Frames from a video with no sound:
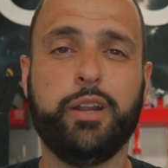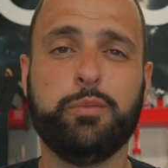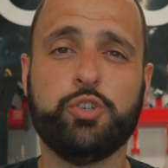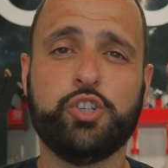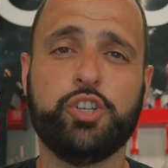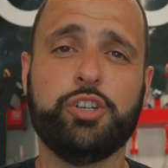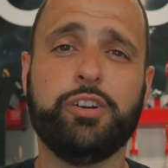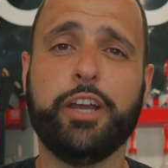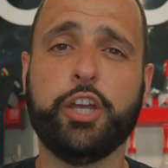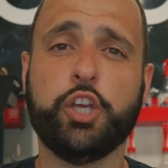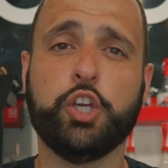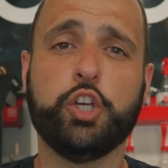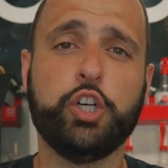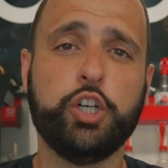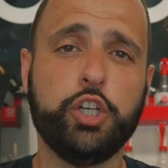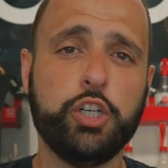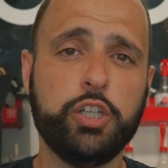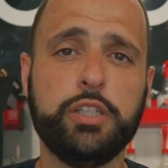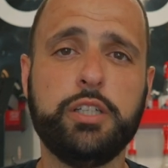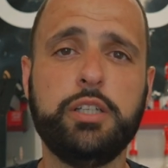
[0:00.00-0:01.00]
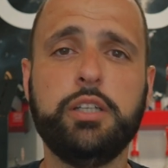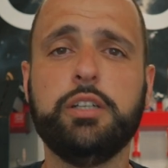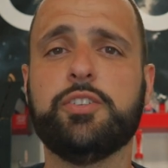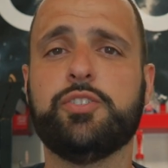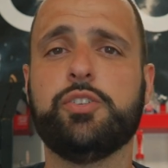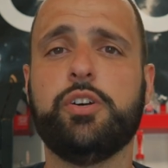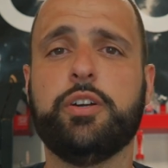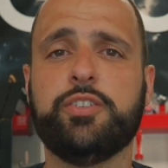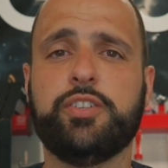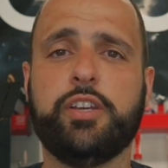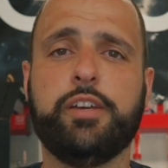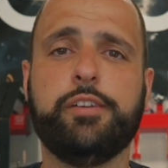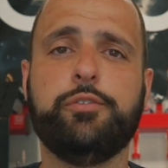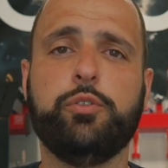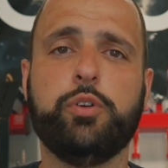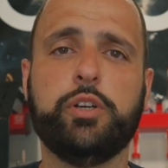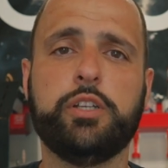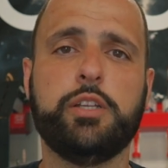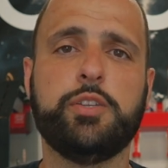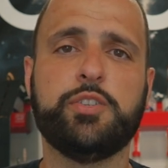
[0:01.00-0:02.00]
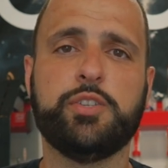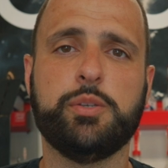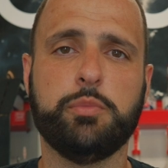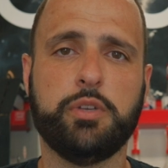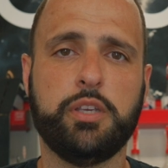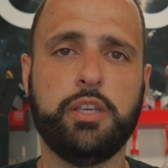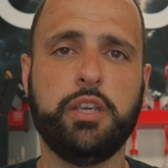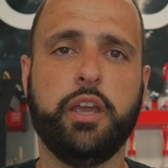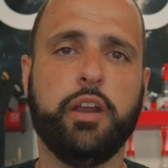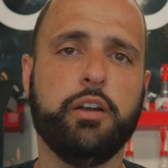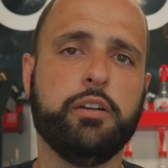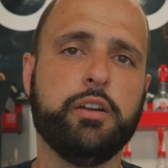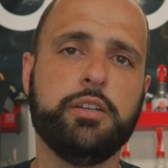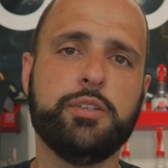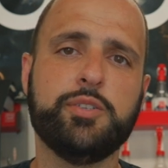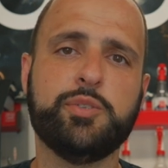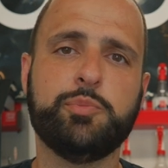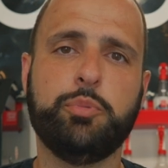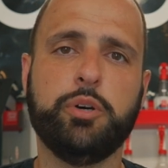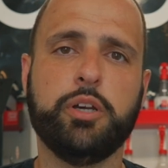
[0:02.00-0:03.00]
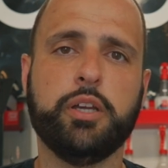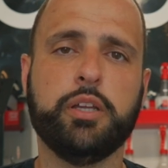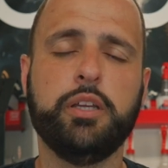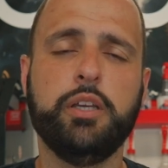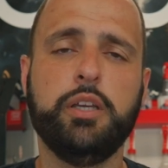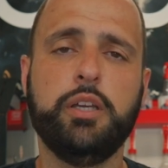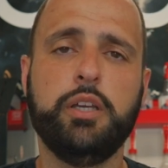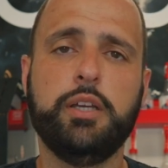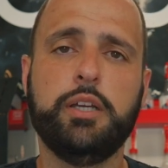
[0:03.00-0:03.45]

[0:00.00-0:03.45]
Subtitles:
I'm sure I could, as long as I avoided some key areas, but